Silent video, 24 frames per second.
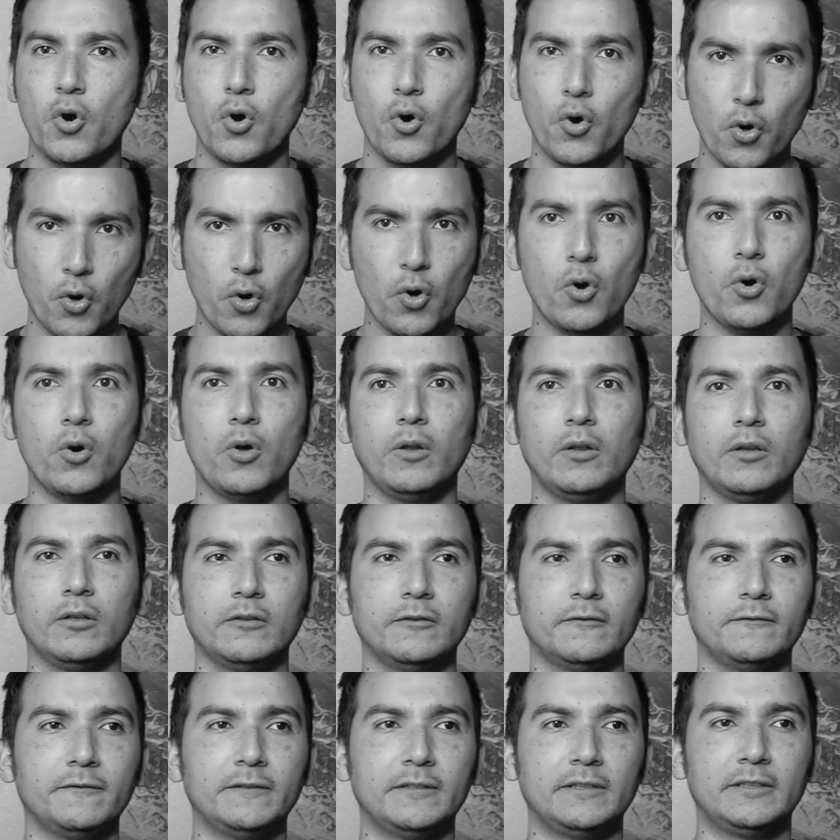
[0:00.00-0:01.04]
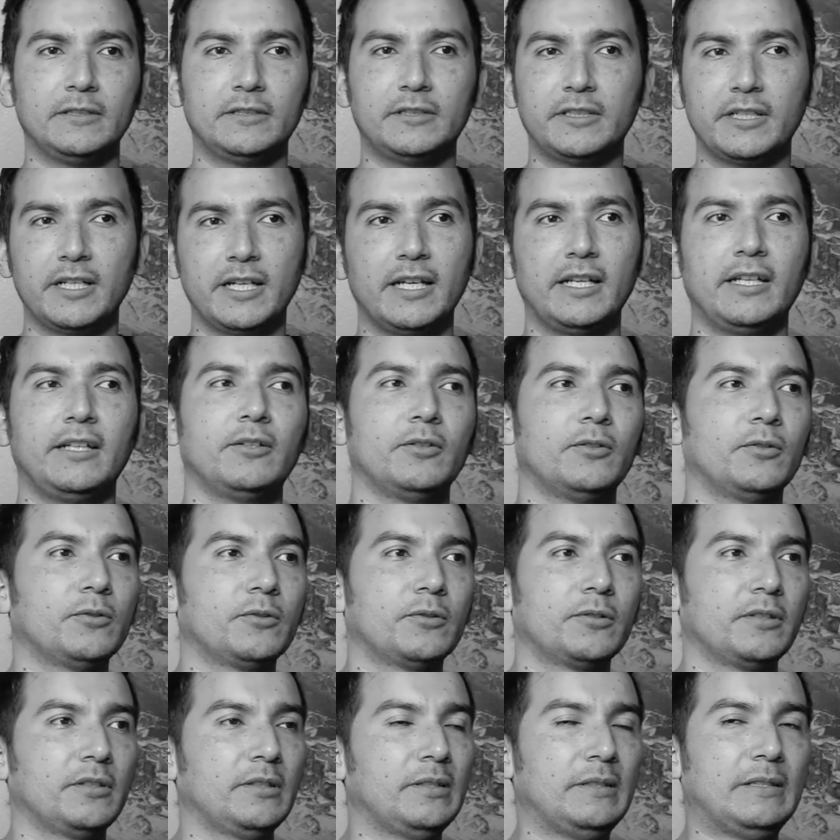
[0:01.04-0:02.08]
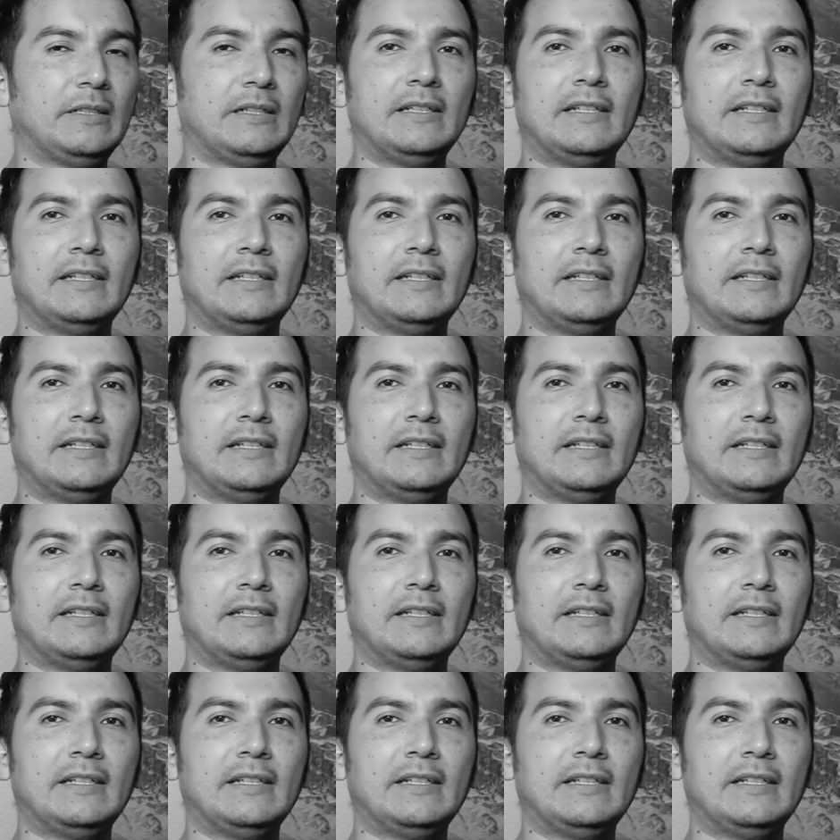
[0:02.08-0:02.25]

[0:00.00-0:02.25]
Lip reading: hole of dread or